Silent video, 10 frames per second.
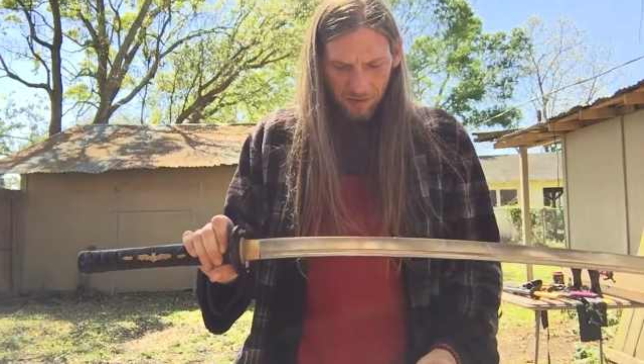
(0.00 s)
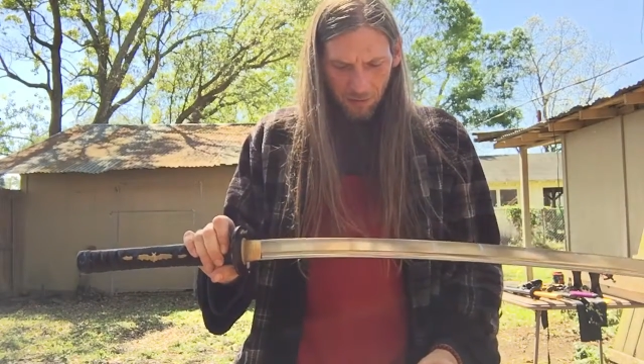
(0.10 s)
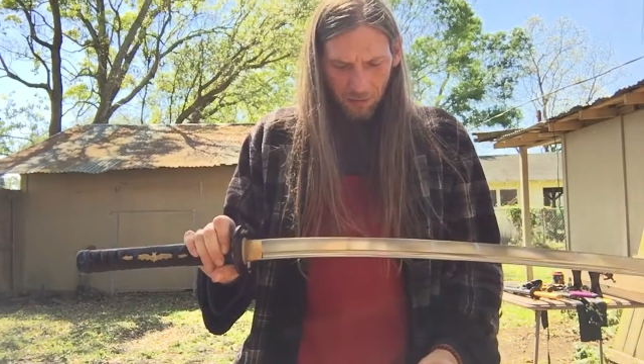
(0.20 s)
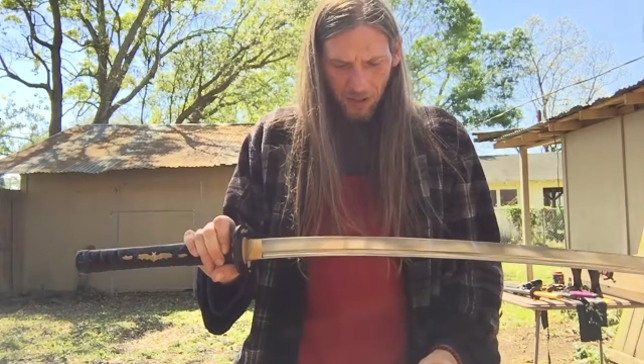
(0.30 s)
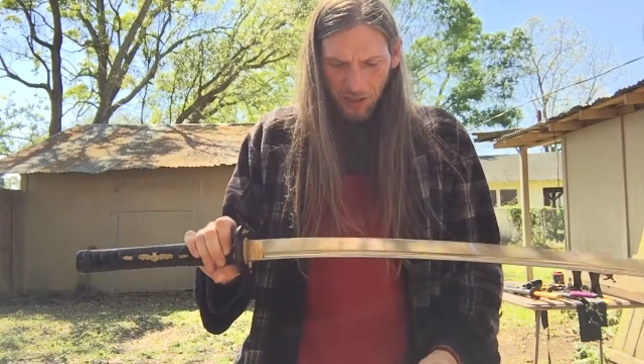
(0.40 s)
The
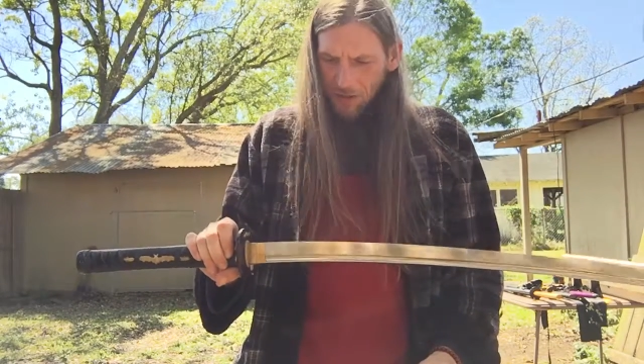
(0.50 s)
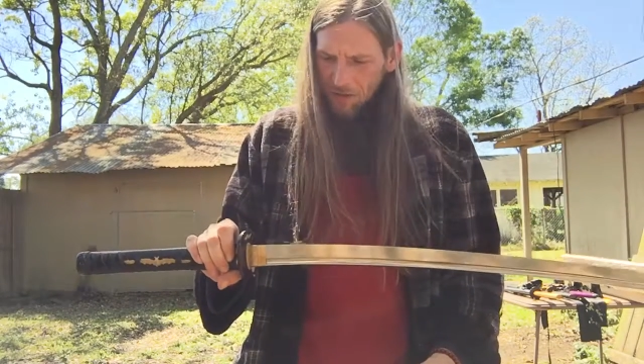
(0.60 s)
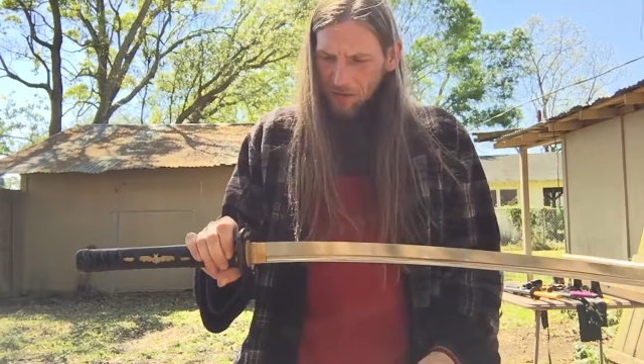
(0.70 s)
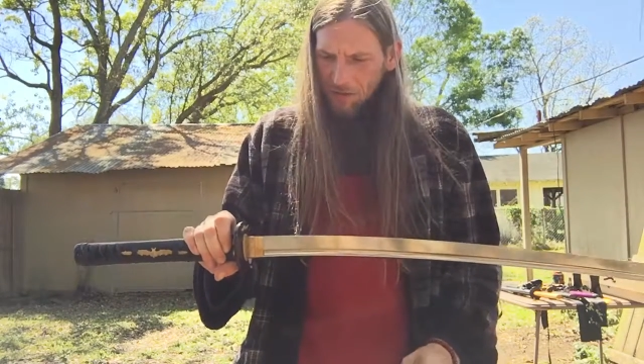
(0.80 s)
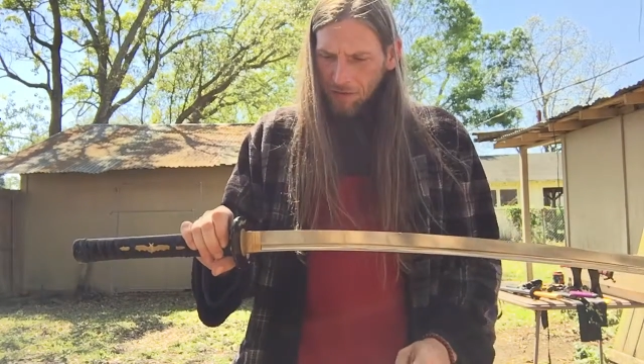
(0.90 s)

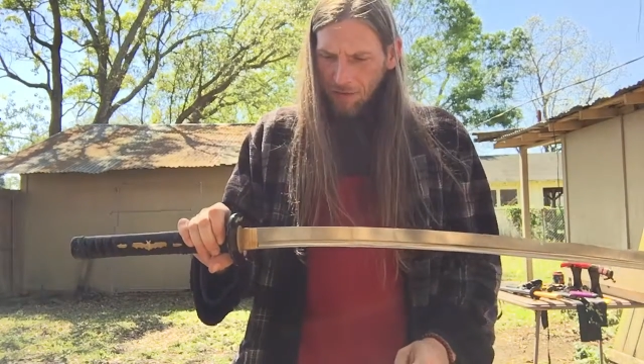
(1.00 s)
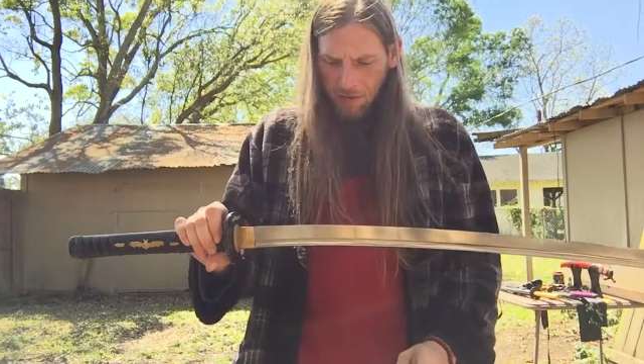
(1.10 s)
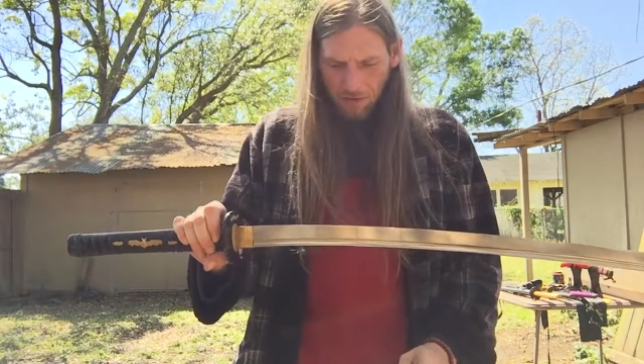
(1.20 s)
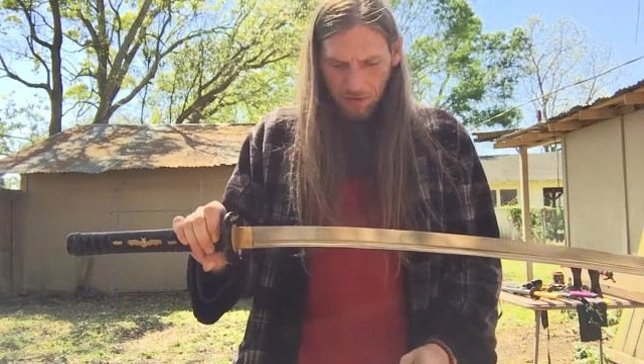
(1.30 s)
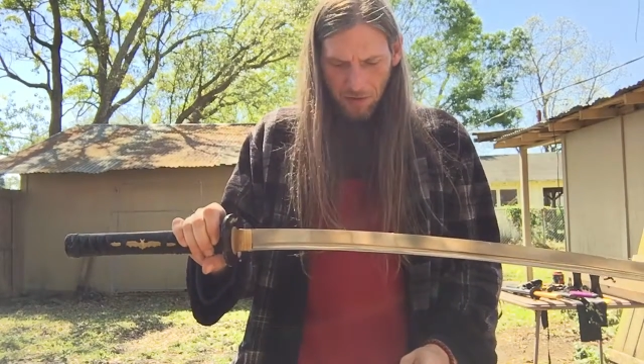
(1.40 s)
blade is
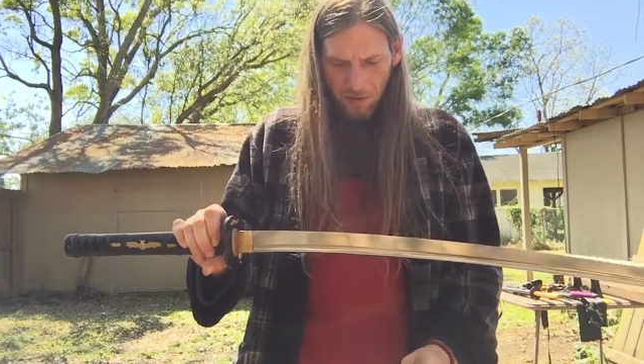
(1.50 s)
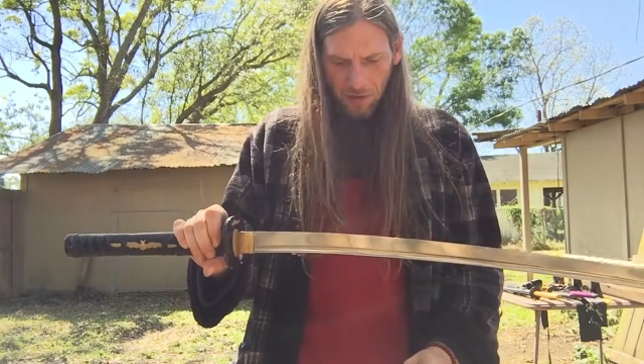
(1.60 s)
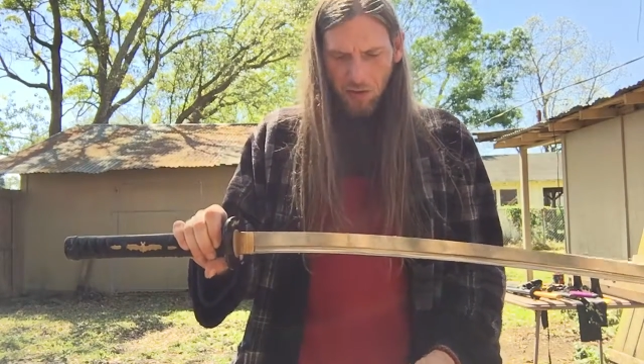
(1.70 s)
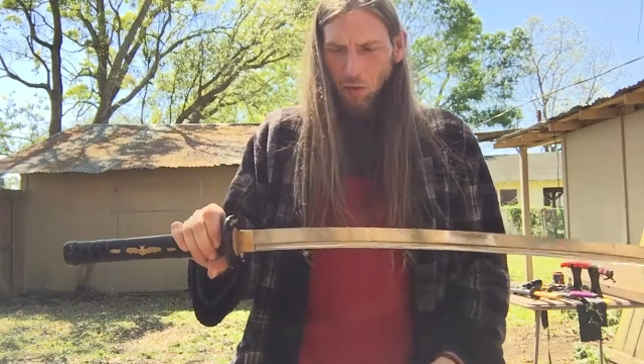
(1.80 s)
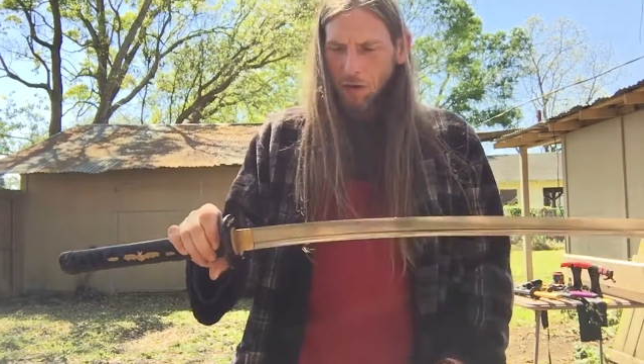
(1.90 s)

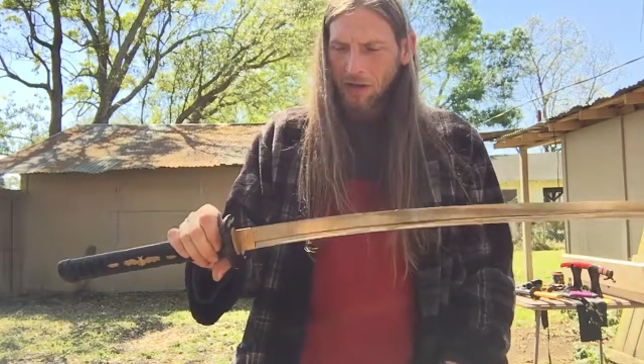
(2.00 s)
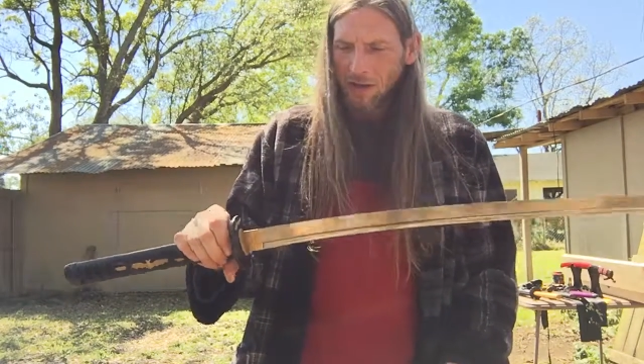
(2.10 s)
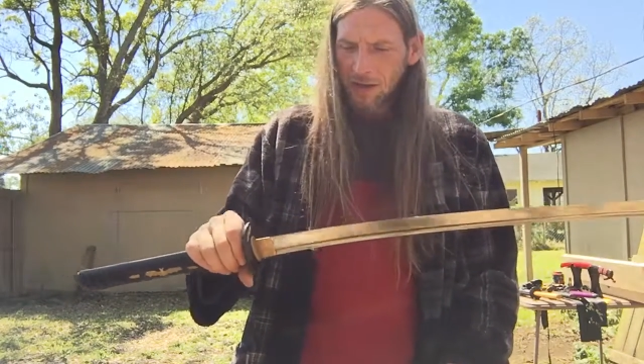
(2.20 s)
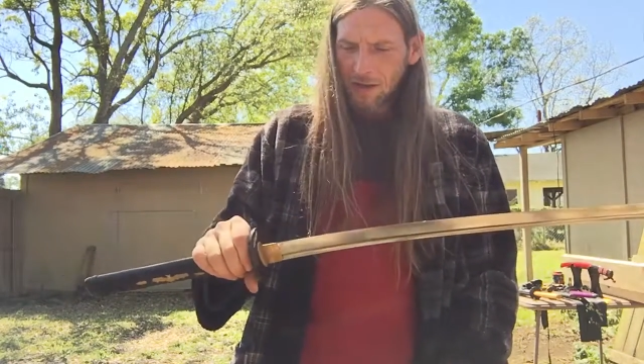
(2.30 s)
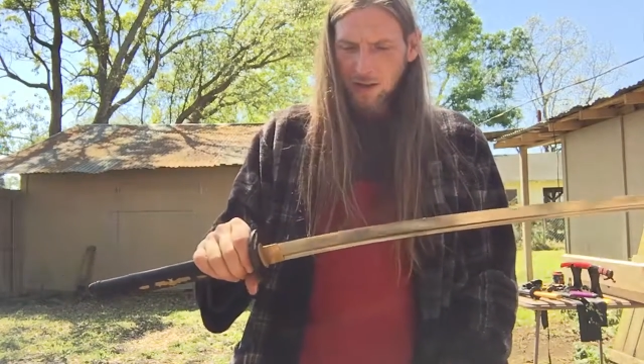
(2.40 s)

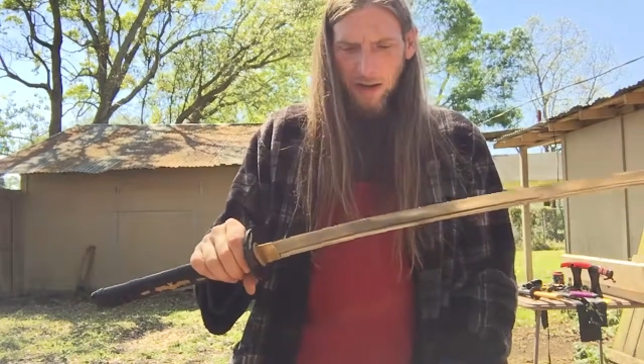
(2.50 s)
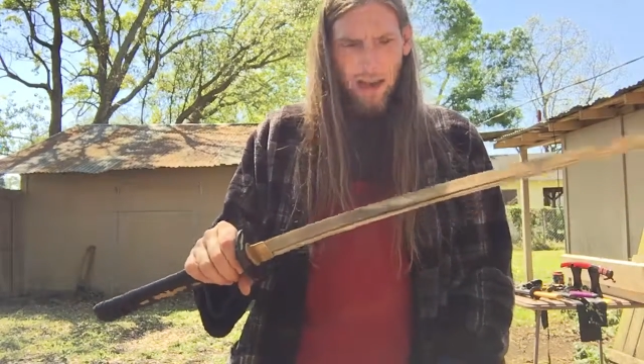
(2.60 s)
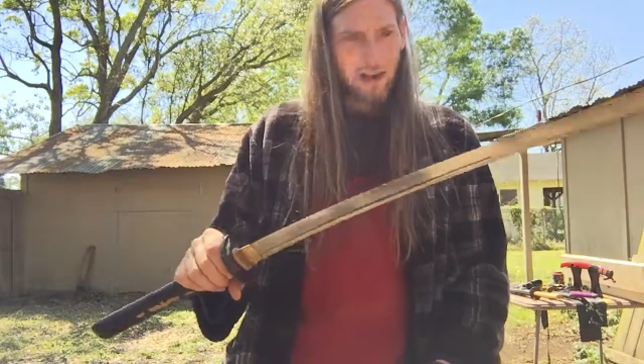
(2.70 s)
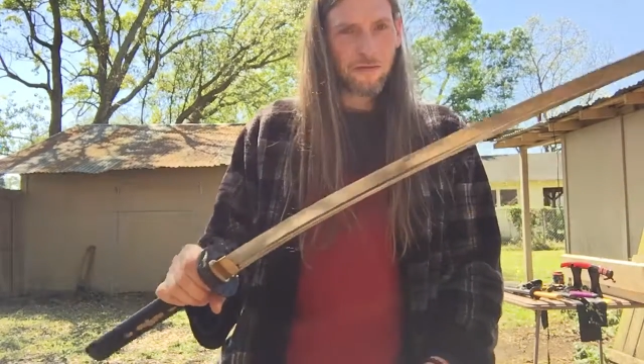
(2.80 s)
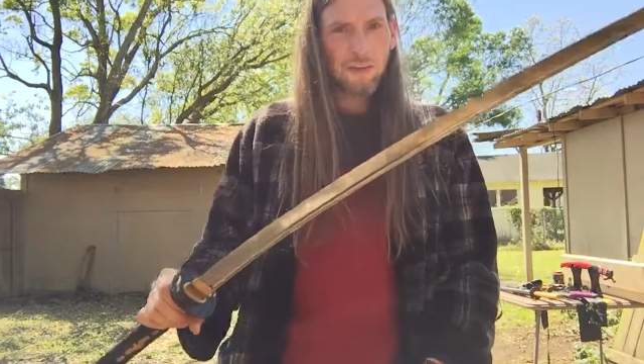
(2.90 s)

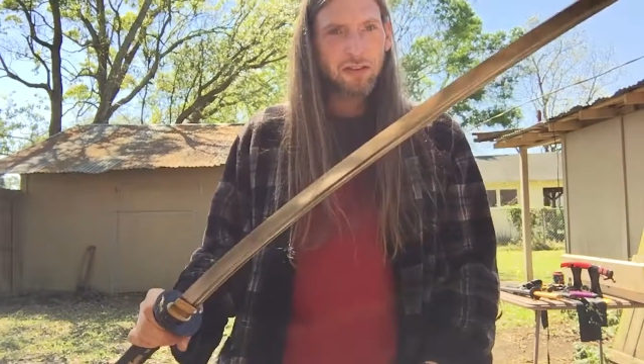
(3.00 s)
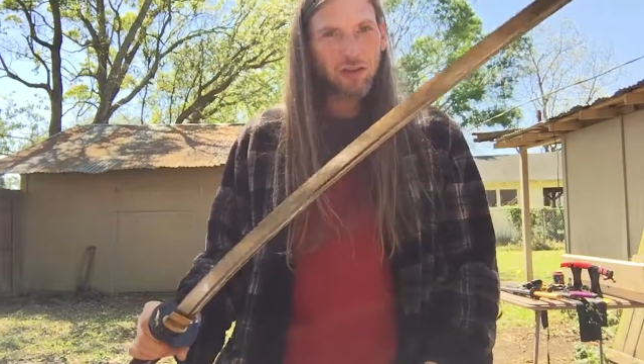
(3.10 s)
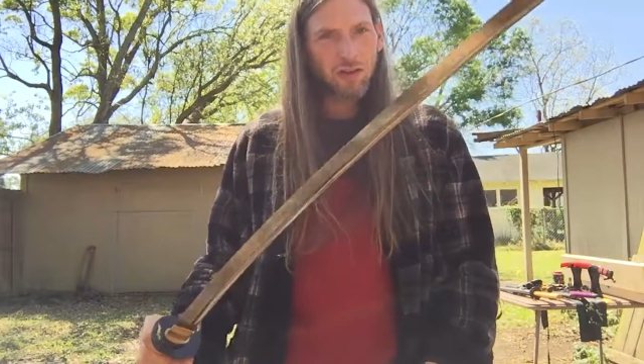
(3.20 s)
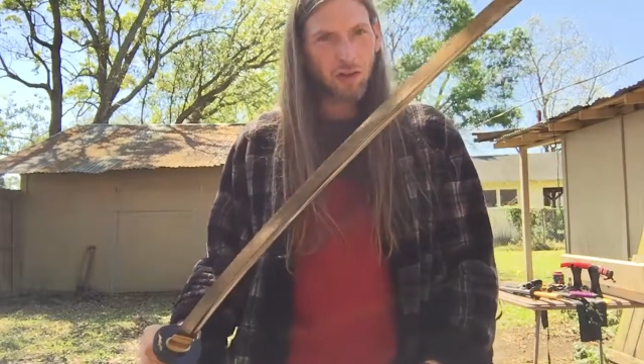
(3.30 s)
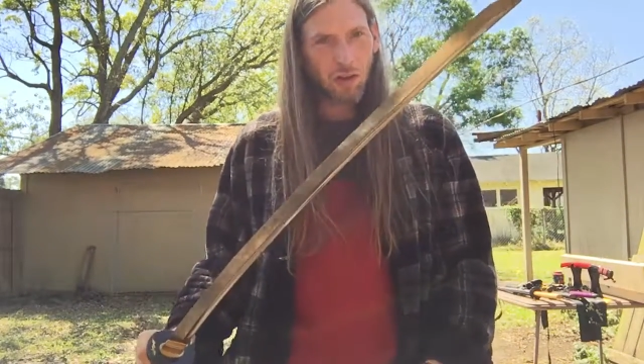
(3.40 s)
28.5
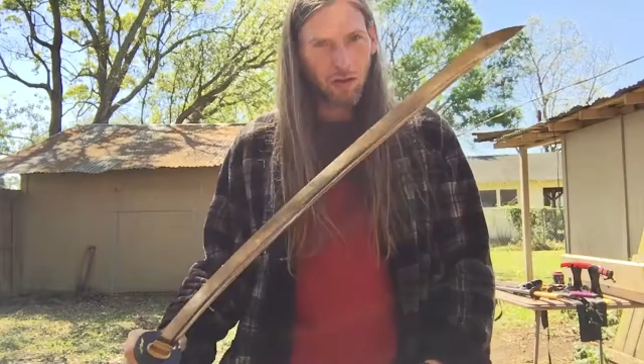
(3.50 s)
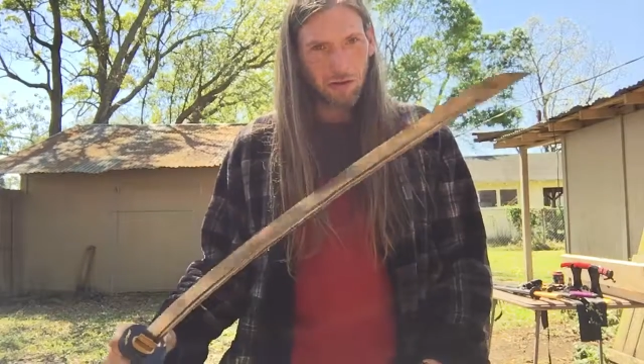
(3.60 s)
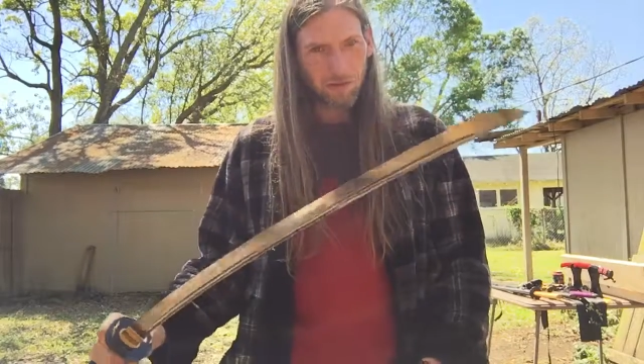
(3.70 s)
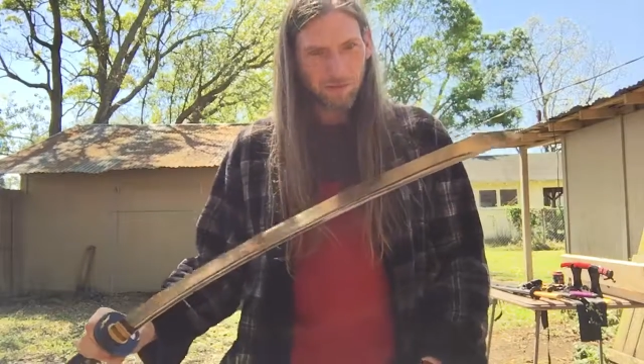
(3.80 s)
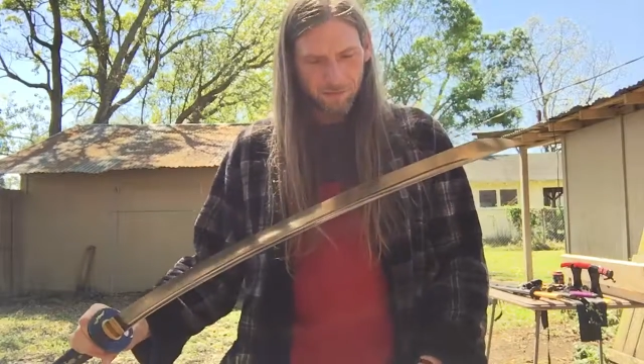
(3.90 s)
inches long.